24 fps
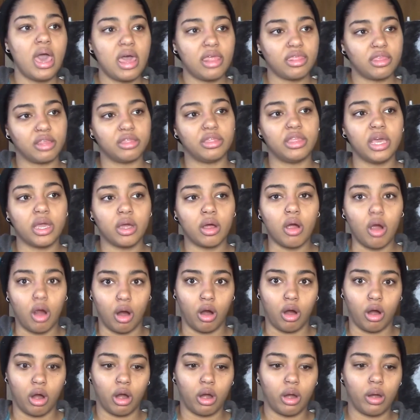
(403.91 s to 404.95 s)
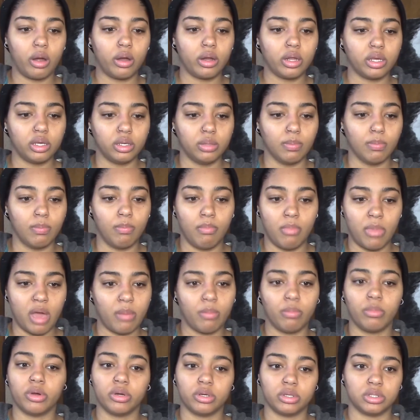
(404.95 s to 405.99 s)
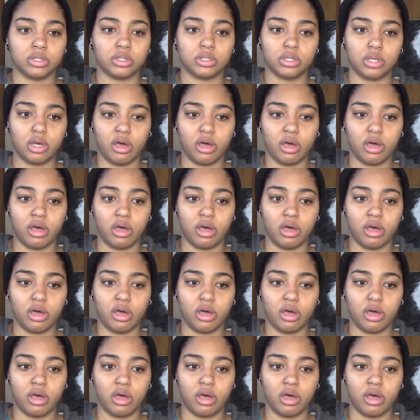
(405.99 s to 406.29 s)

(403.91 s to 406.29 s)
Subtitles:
that there are members